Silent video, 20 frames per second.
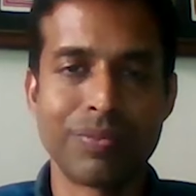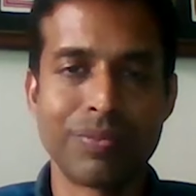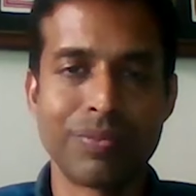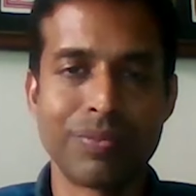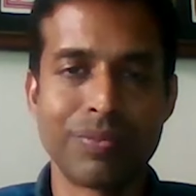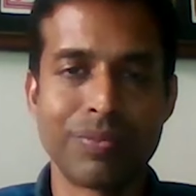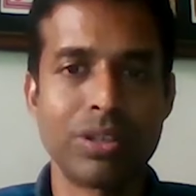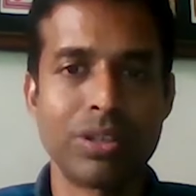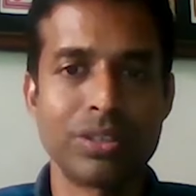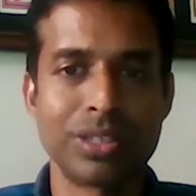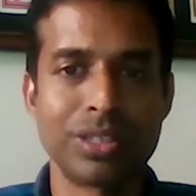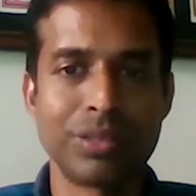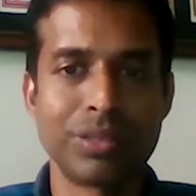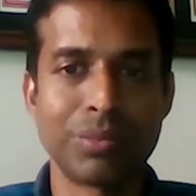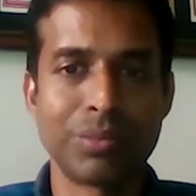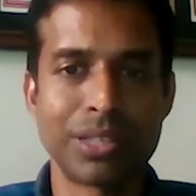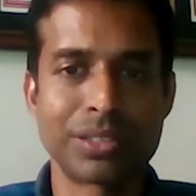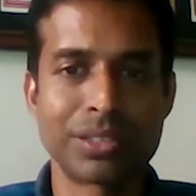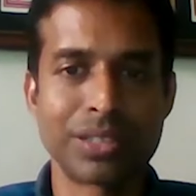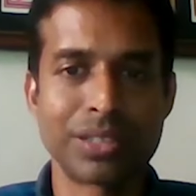foreigners
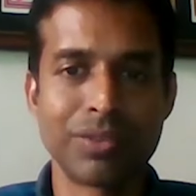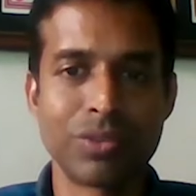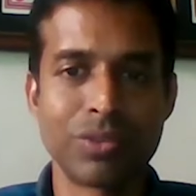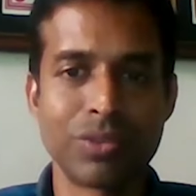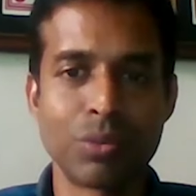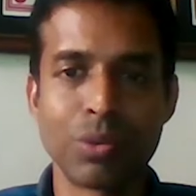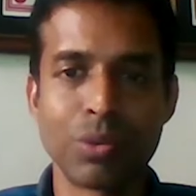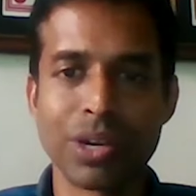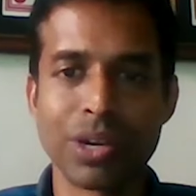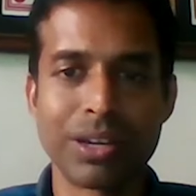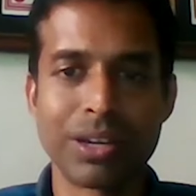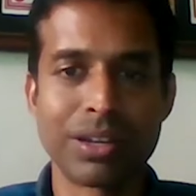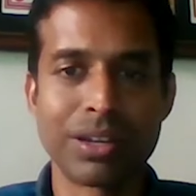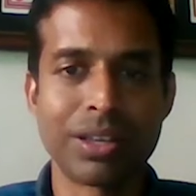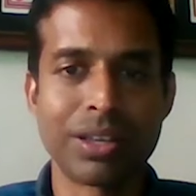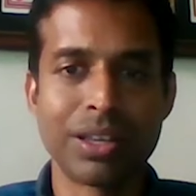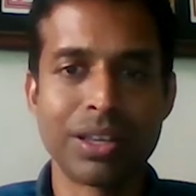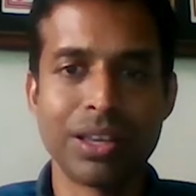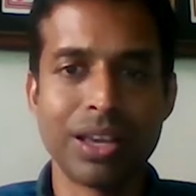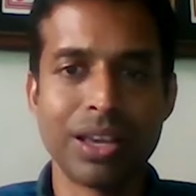and myself who went.
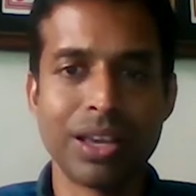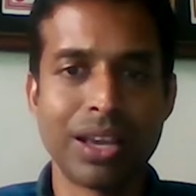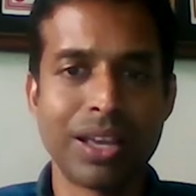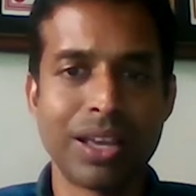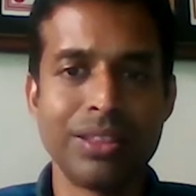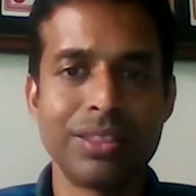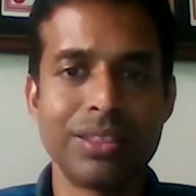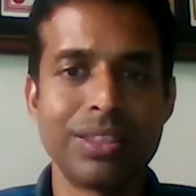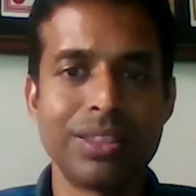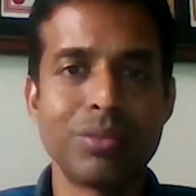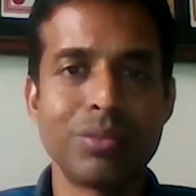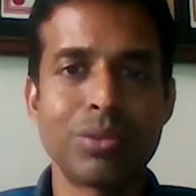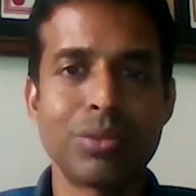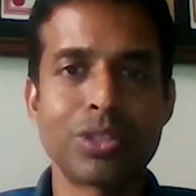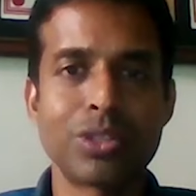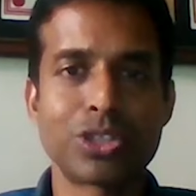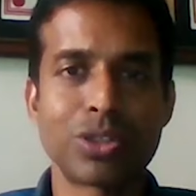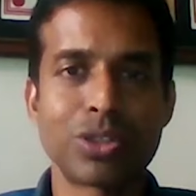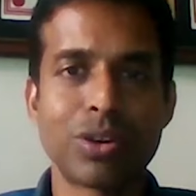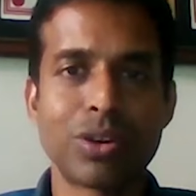They
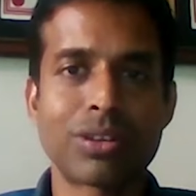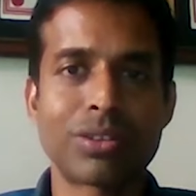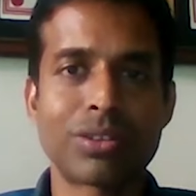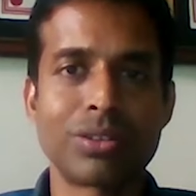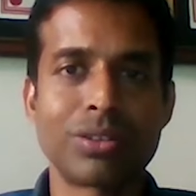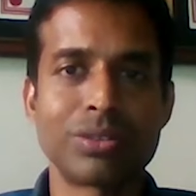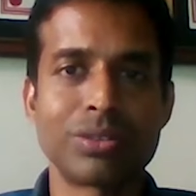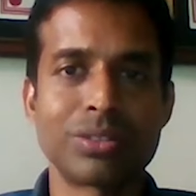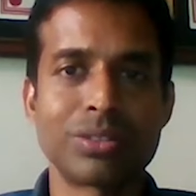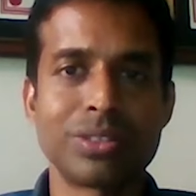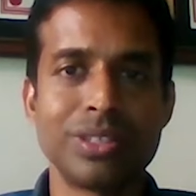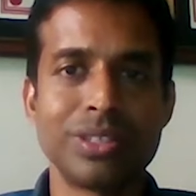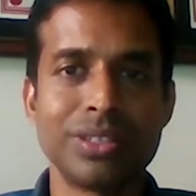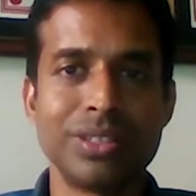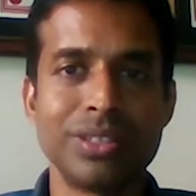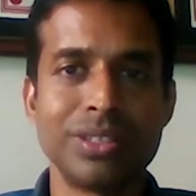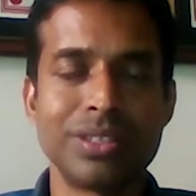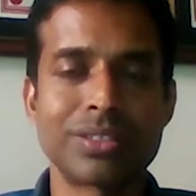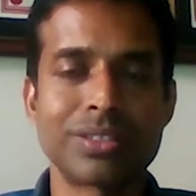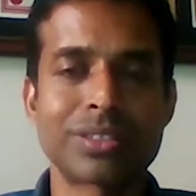were shocked to see
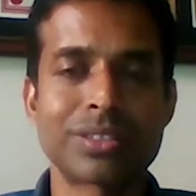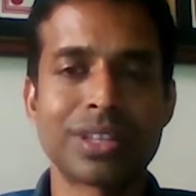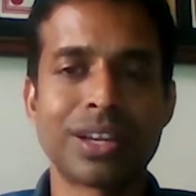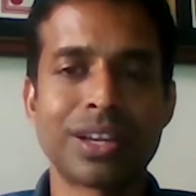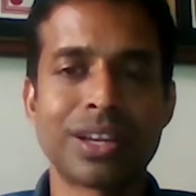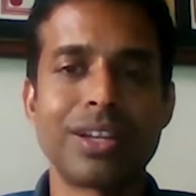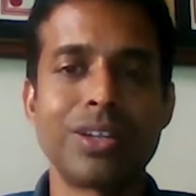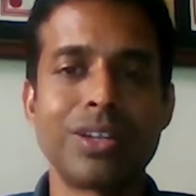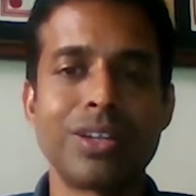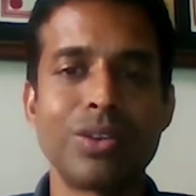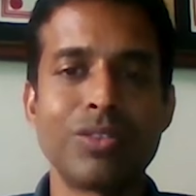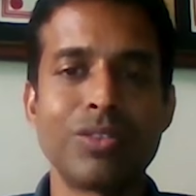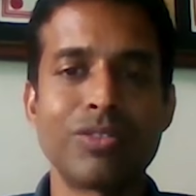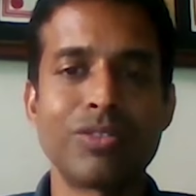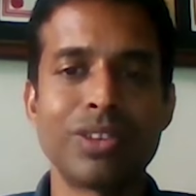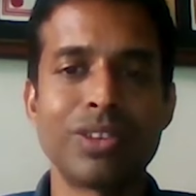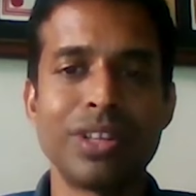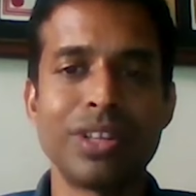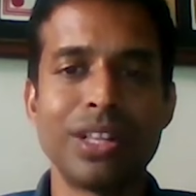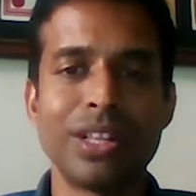this kind of
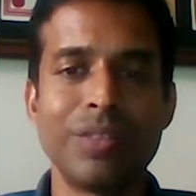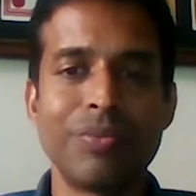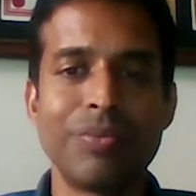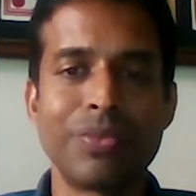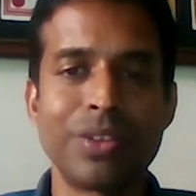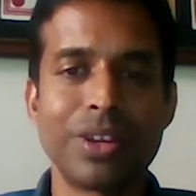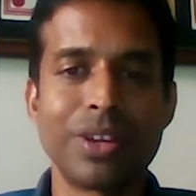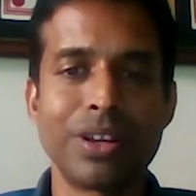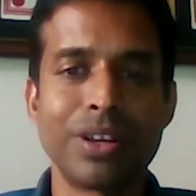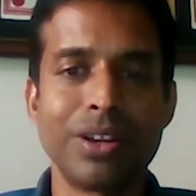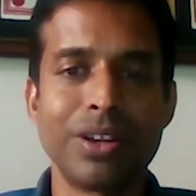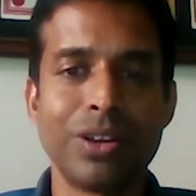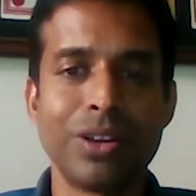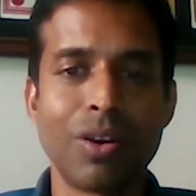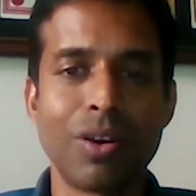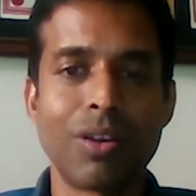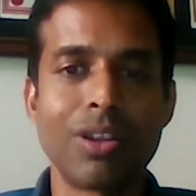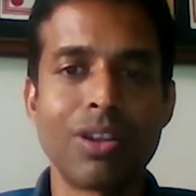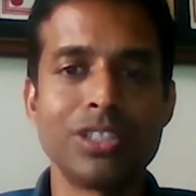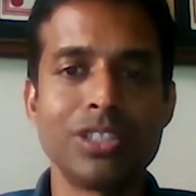
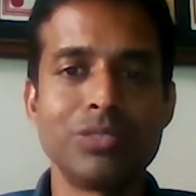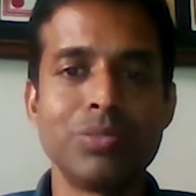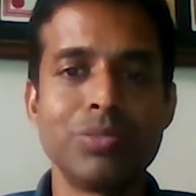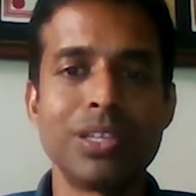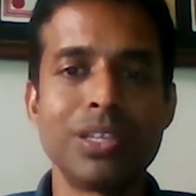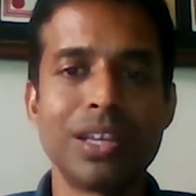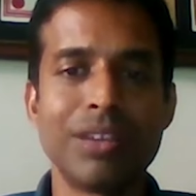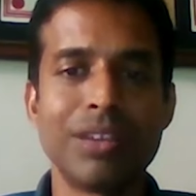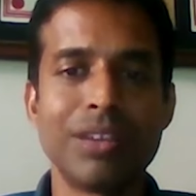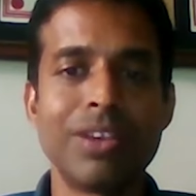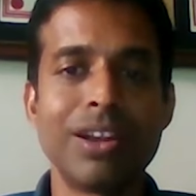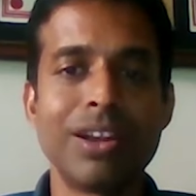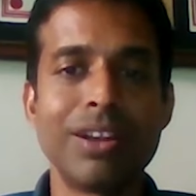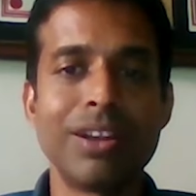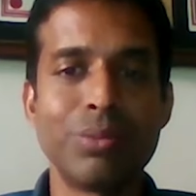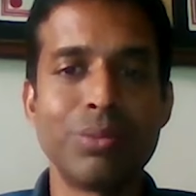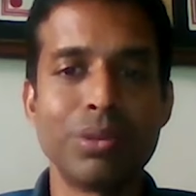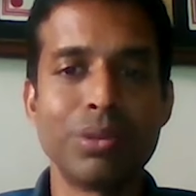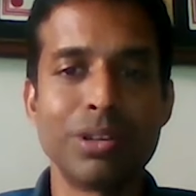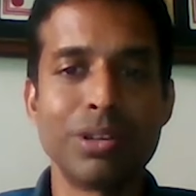knowledge being
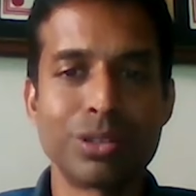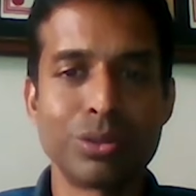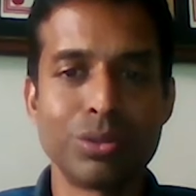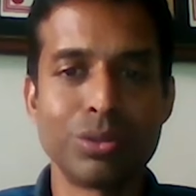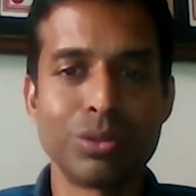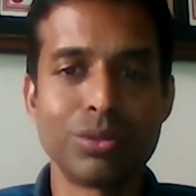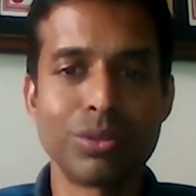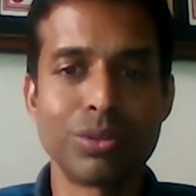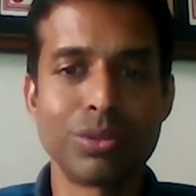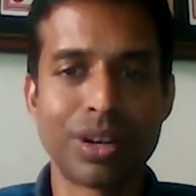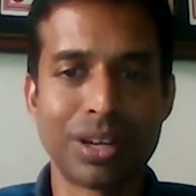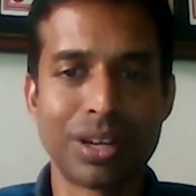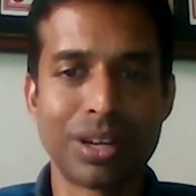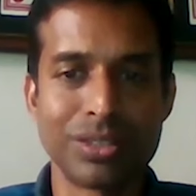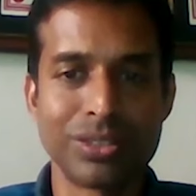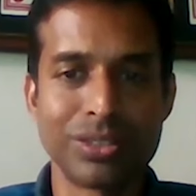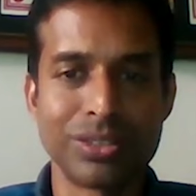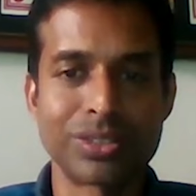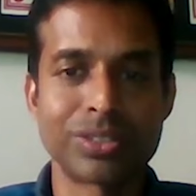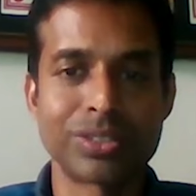available to
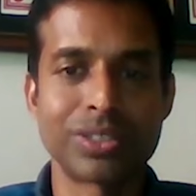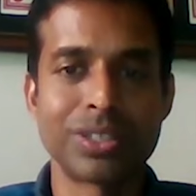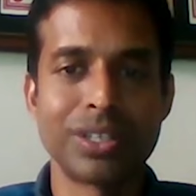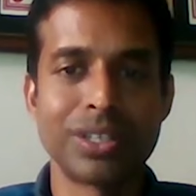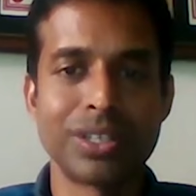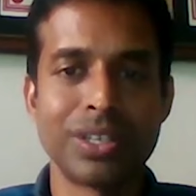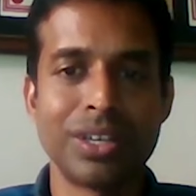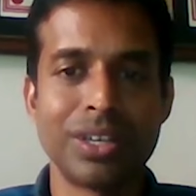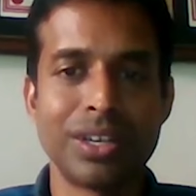us.